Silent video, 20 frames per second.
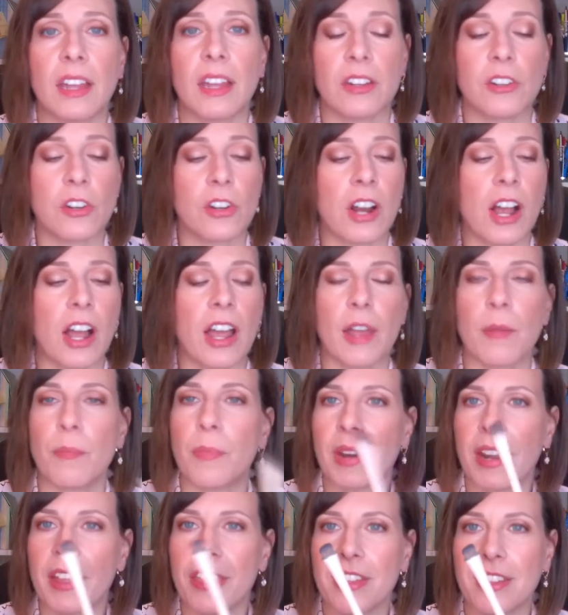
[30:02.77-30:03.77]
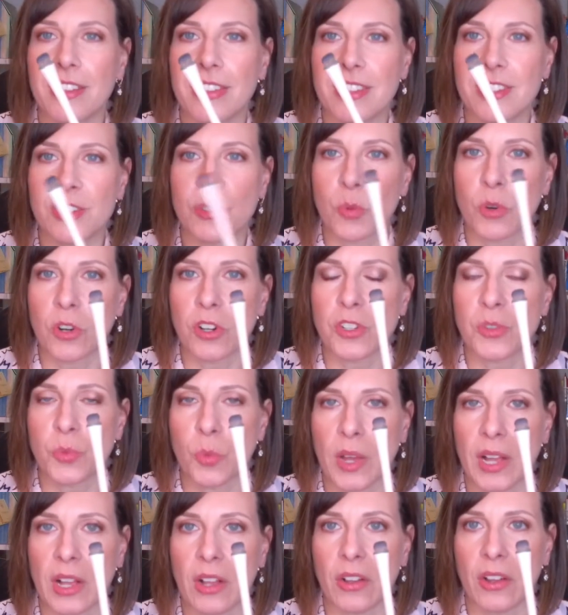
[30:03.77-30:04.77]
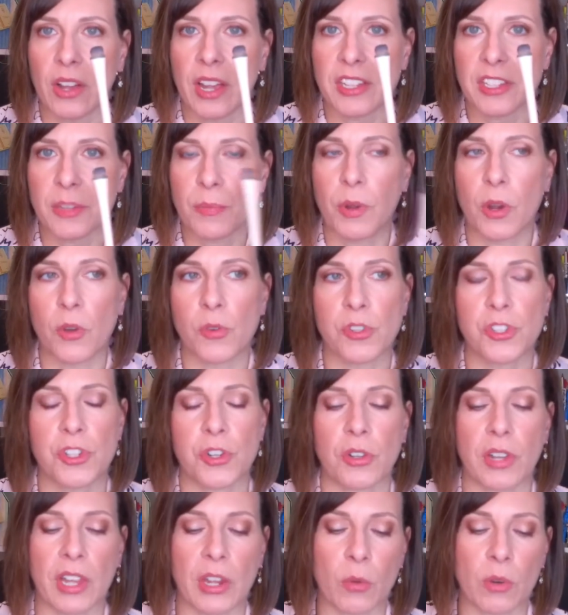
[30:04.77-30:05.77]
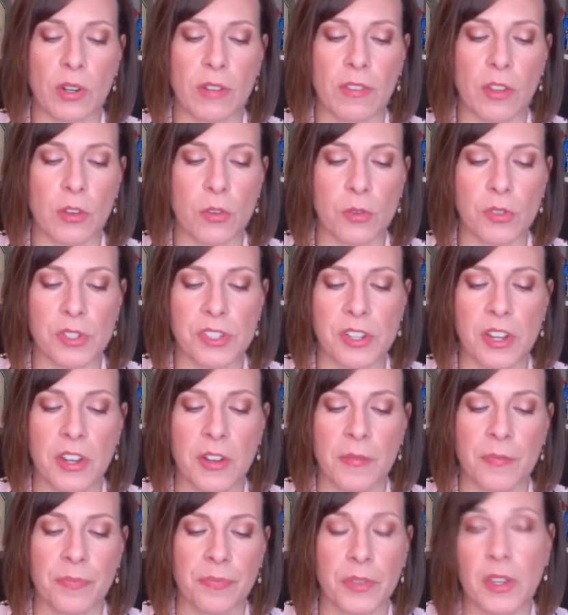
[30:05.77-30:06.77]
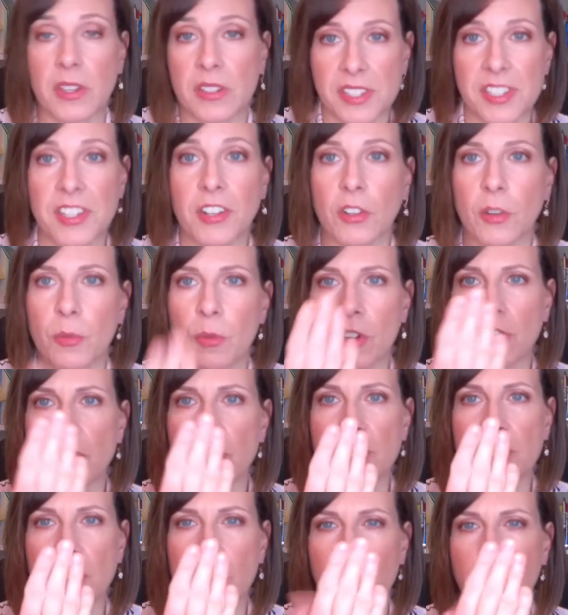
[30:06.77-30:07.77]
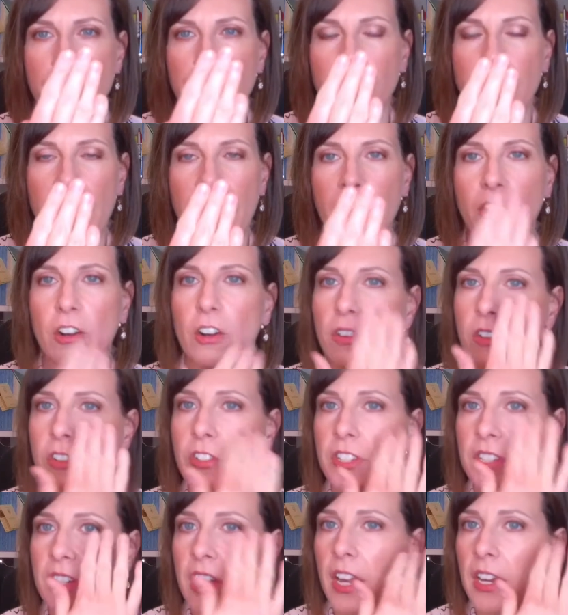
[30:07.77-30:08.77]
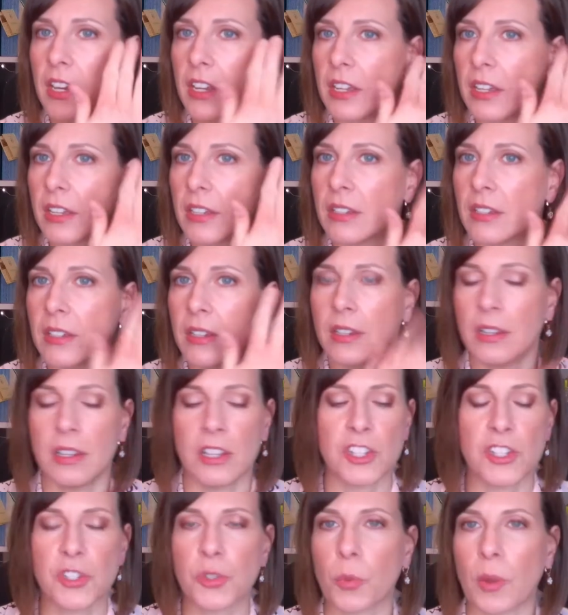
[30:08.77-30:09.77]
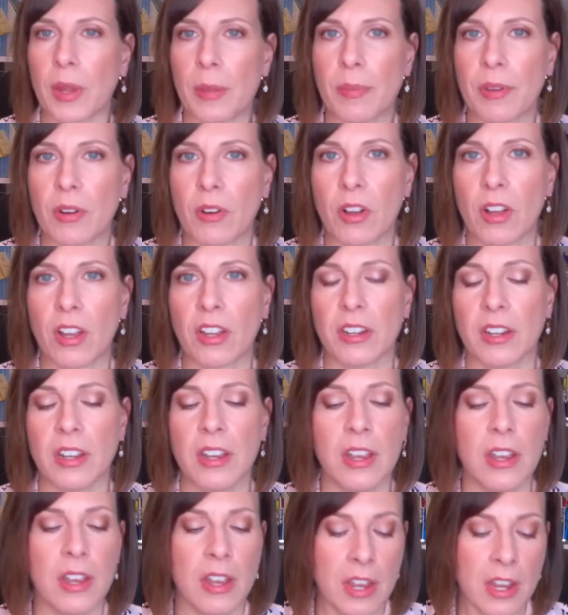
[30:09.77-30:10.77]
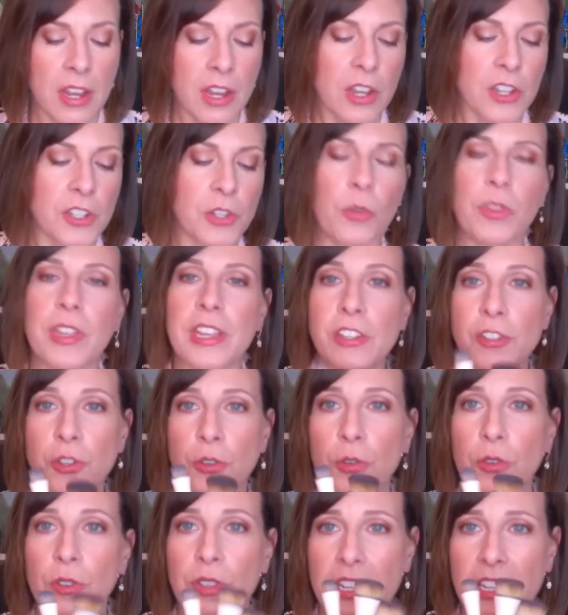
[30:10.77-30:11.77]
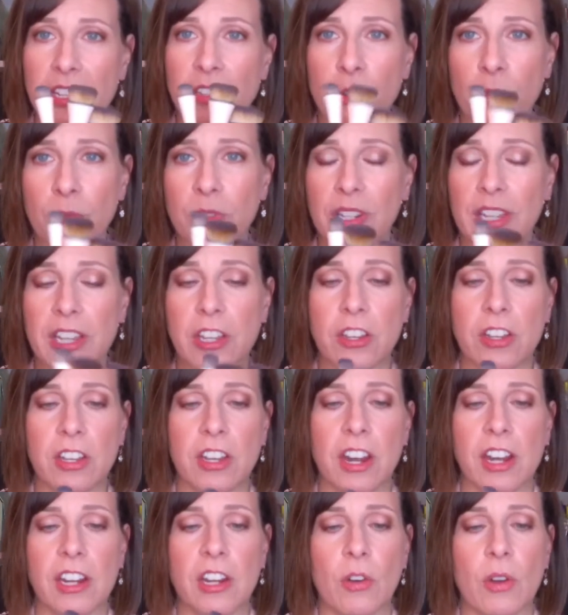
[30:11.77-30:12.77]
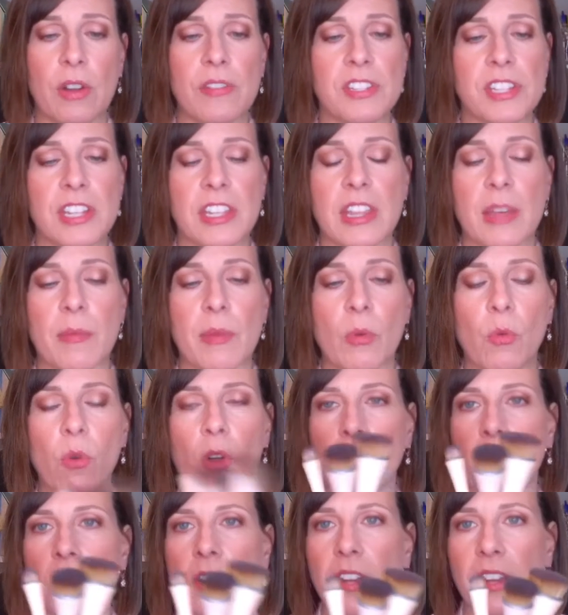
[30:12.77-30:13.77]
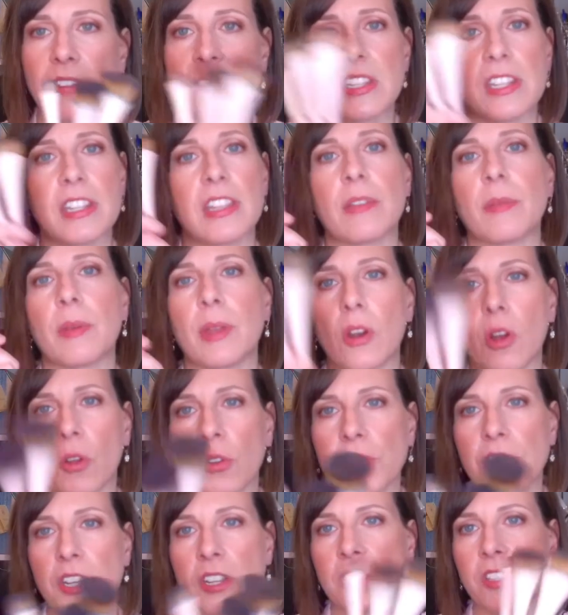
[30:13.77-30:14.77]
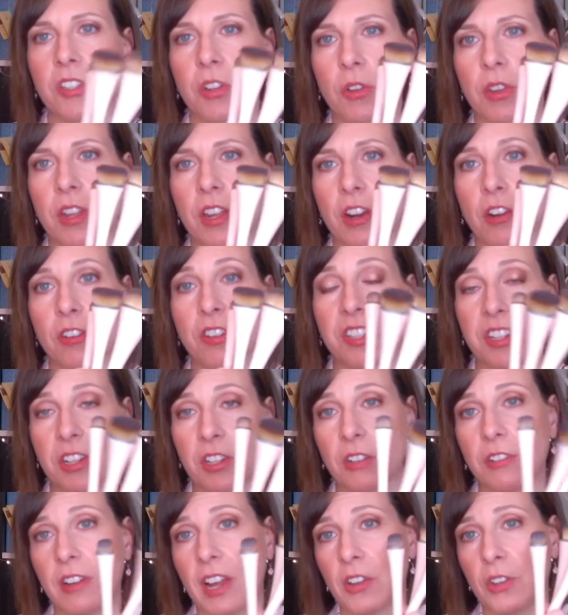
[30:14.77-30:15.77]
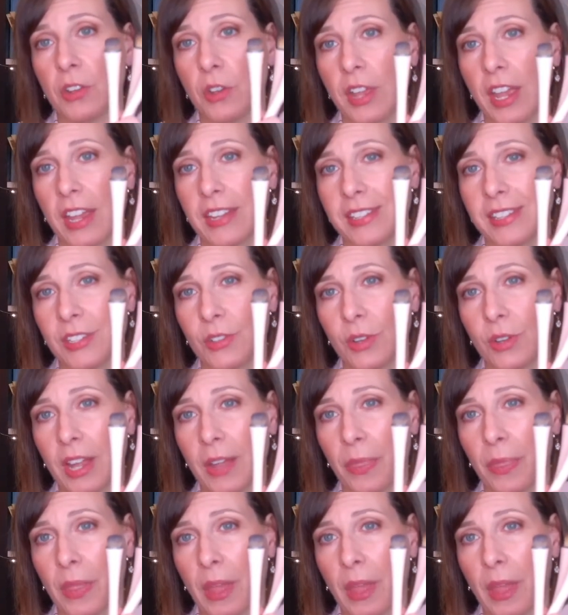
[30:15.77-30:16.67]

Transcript: the under eye. But I think this works well as opposed to like one of those concealer brushes that are flatter and just kind of swipe it on. So these are these are really good. I know I've seen them at Walmart, I've seen them at Ulta, so they are still around. You can still get